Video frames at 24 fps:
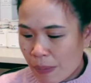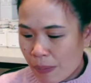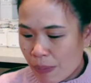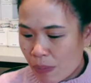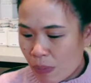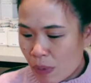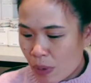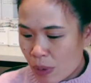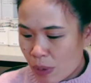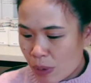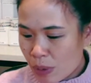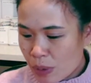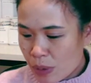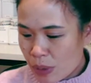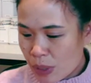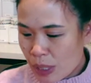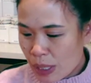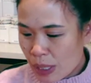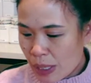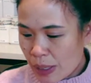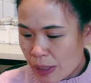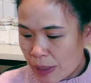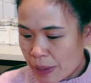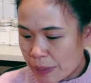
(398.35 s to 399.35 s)
those
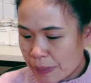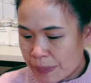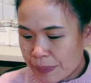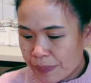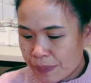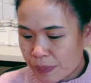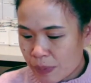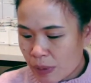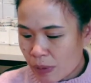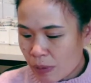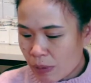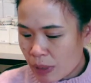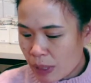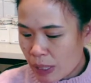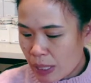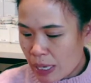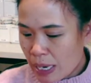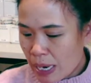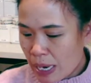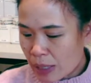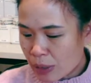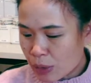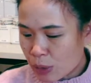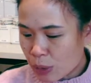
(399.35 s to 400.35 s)
really
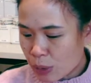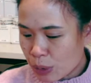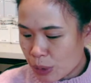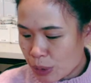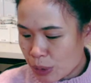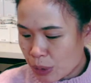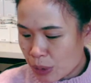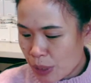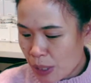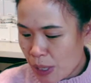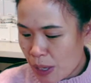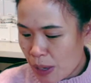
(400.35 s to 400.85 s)
natural